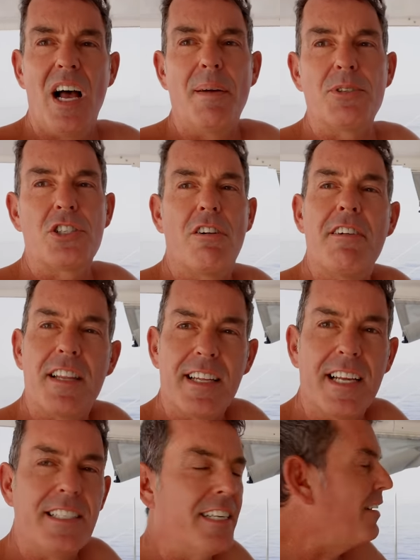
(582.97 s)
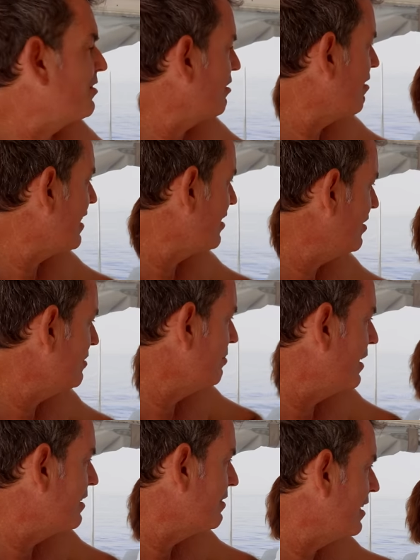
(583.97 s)
I'm sorry that they did have to crack on,
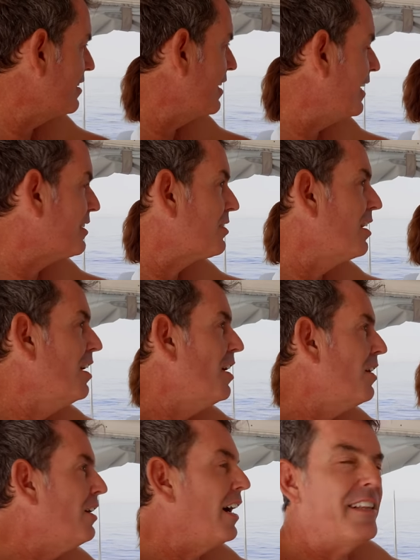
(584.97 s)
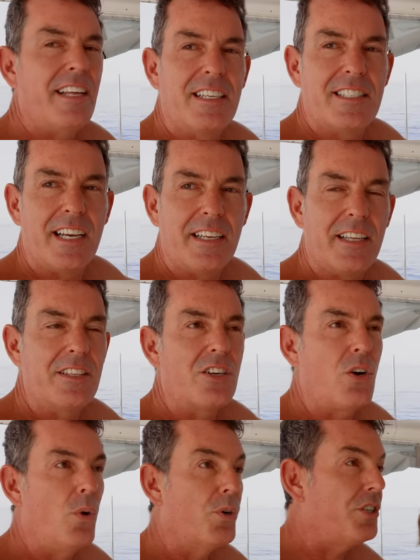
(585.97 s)
but nonetheless, I think taking the
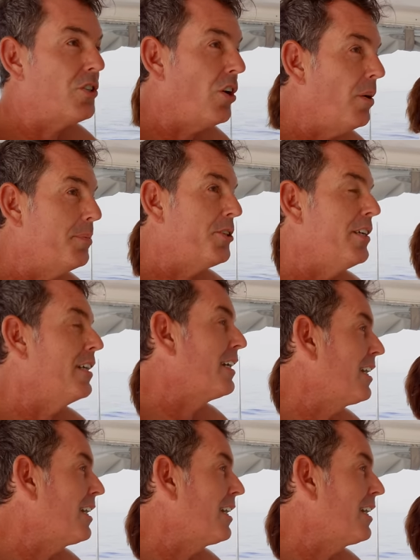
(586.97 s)
cautious option in a